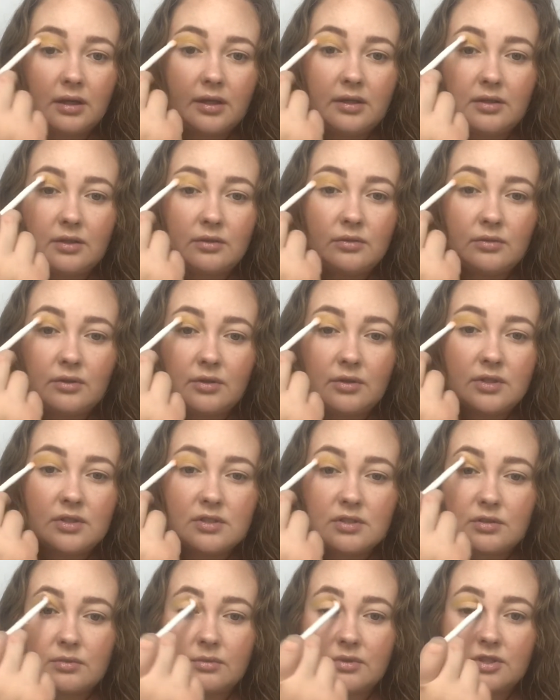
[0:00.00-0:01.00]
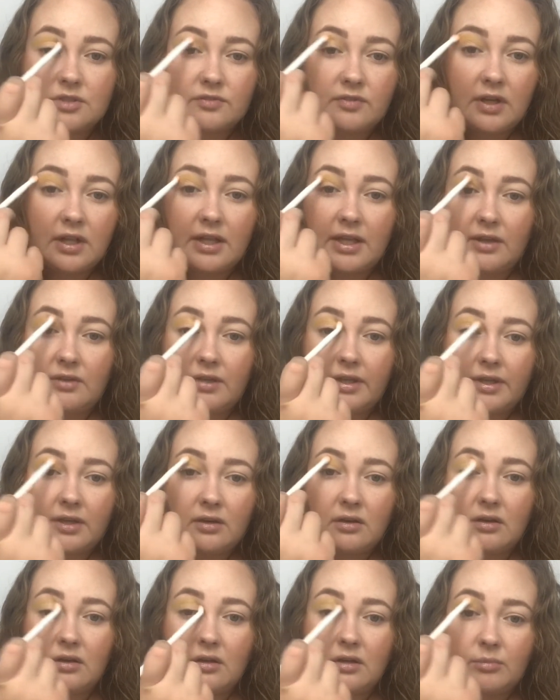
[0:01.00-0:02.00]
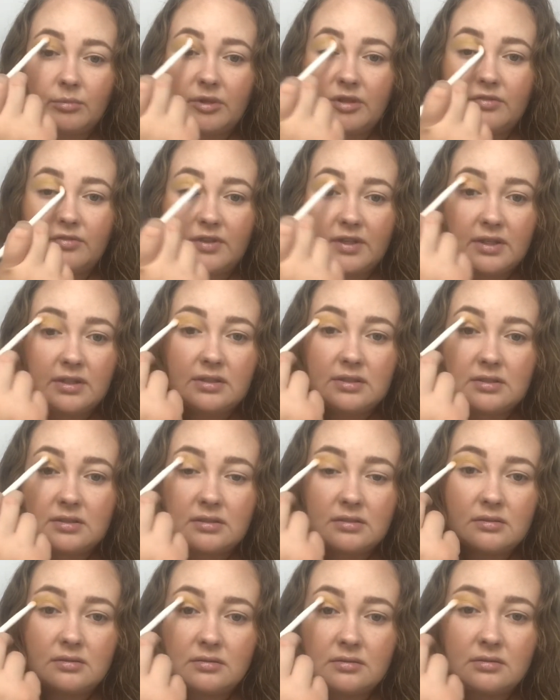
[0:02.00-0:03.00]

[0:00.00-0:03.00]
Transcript: I don't notice too much fallout like on my face.